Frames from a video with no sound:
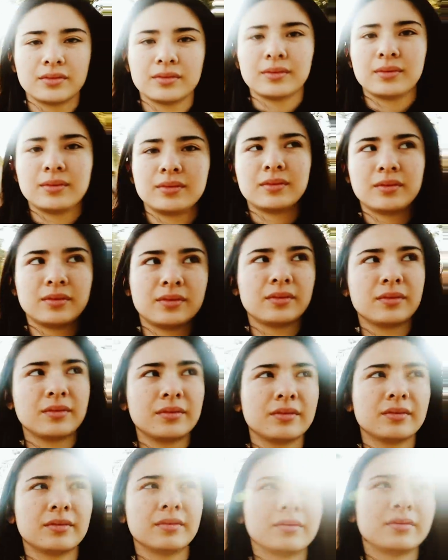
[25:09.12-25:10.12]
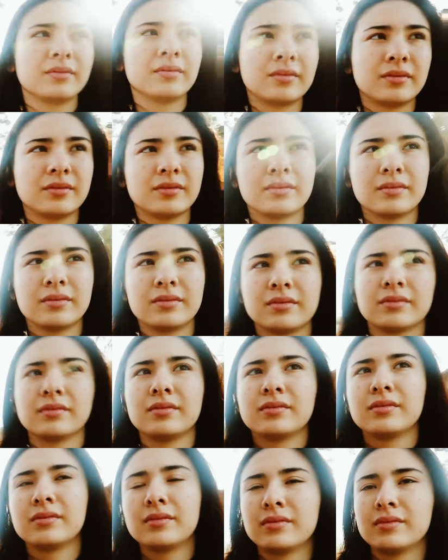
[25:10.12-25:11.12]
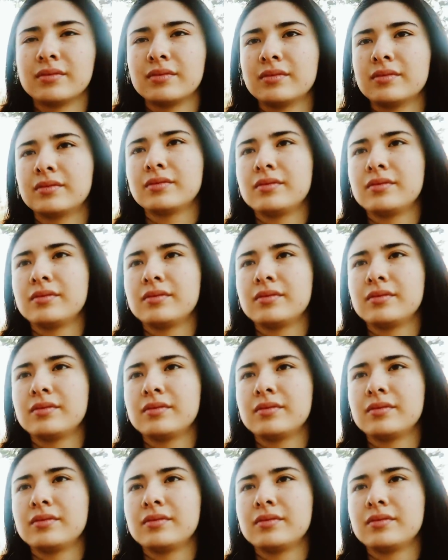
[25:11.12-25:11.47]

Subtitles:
This person isn't speaking.